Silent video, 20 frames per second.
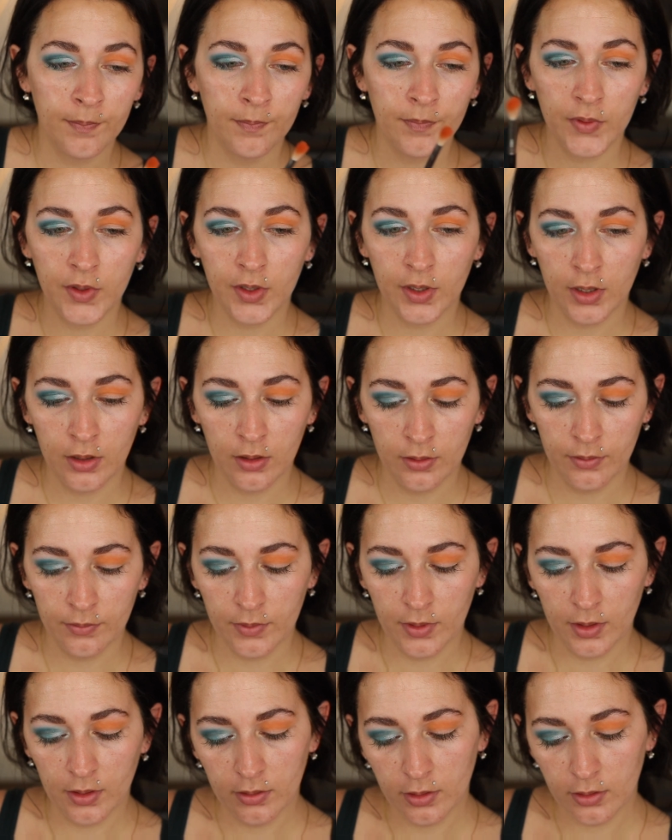they're
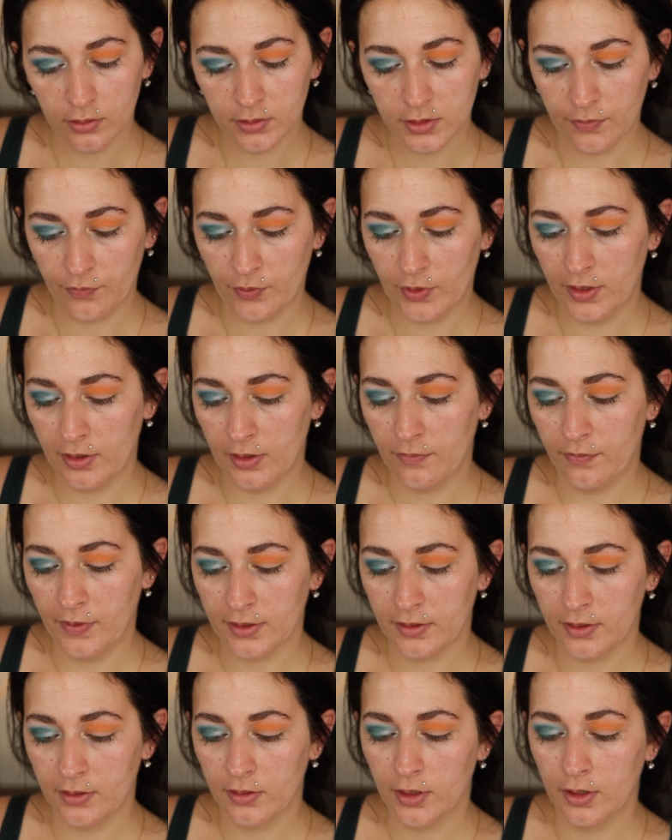a little different in the
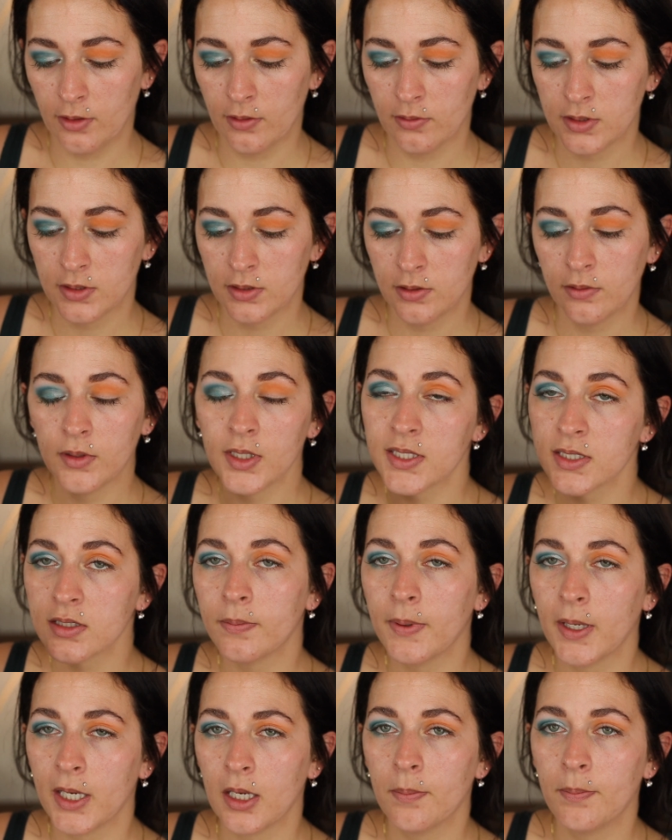fact that they still
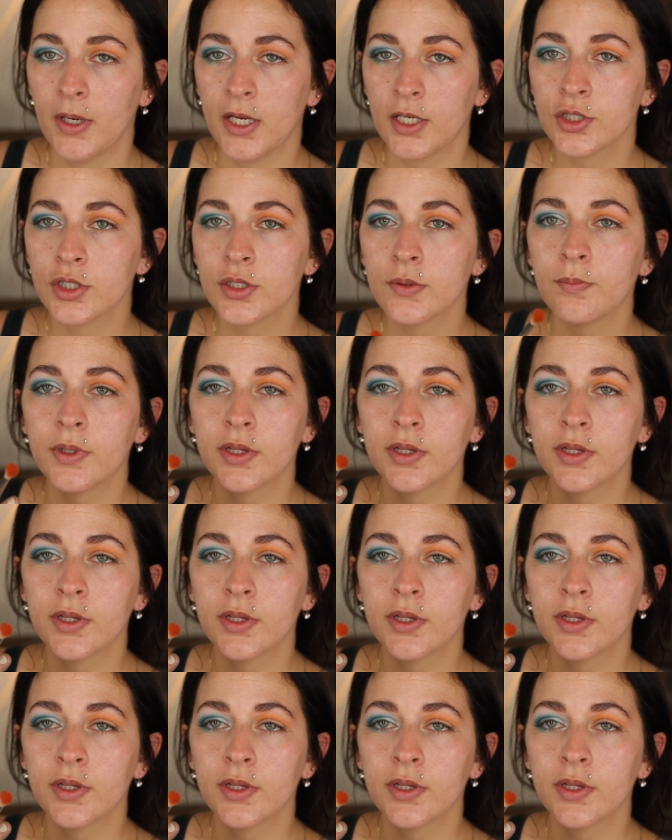pack a punch,